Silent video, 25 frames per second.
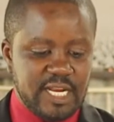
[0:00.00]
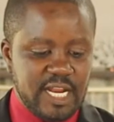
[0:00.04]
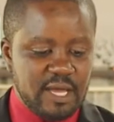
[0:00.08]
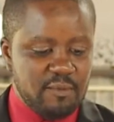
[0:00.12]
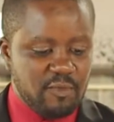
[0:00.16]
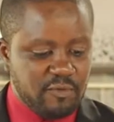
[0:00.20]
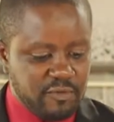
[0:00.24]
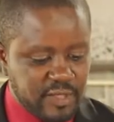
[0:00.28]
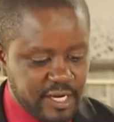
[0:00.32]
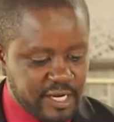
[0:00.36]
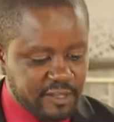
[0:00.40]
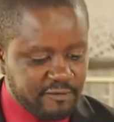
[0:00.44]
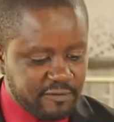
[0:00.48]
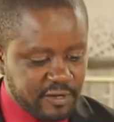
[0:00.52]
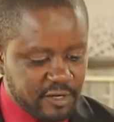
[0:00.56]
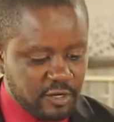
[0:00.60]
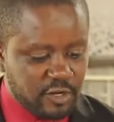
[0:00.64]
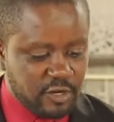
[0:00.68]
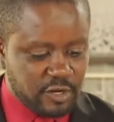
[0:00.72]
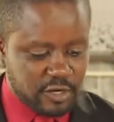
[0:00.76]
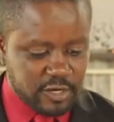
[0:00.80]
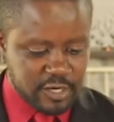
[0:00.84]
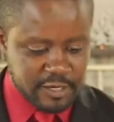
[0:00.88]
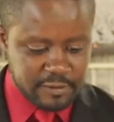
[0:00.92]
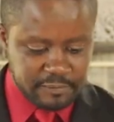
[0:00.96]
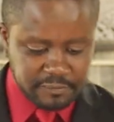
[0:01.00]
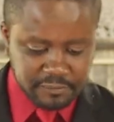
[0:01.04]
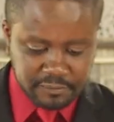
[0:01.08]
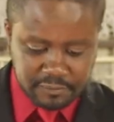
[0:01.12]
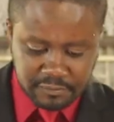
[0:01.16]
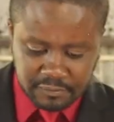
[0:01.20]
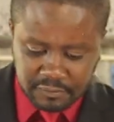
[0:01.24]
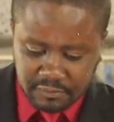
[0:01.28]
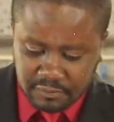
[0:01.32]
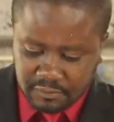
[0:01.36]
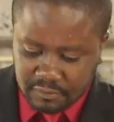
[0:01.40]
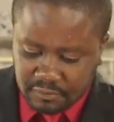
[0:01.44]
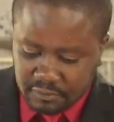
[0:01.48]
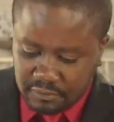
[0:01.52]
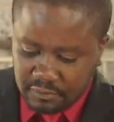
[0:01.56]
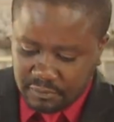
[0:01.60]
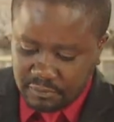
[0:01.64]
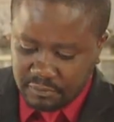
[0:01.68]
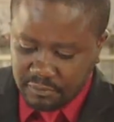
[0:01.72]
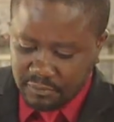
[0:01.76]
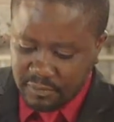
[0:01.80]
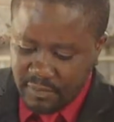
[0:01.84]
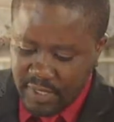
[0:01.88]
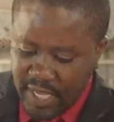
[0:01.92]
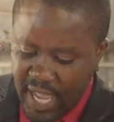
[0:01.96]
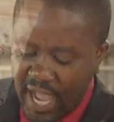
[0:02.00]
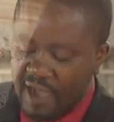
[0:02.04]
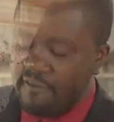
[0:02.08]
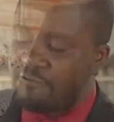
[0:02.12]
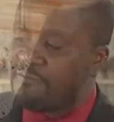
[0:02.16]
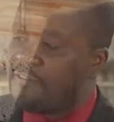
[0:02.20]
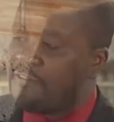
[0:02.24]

the name of the living God. A